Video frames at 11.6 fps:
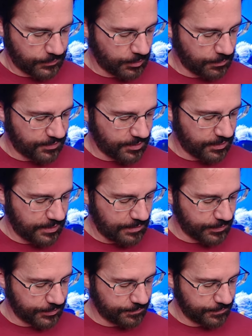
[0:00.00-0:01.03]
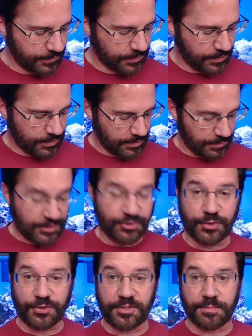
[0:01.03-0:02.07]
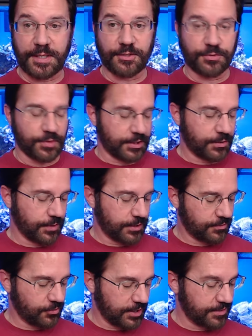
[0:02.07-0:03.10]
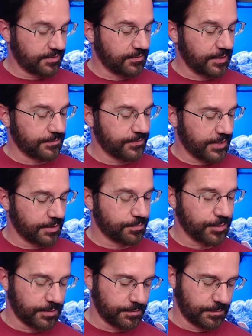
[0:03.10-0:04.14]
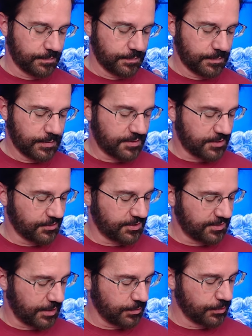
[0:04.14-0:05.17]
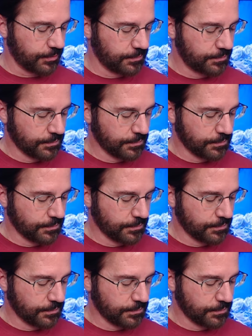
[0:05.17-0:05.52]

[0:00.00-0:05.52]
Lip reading: Nope, it's not in that one. Let me shoot these menus really quick, trying to see if I can find the problem. It still says error.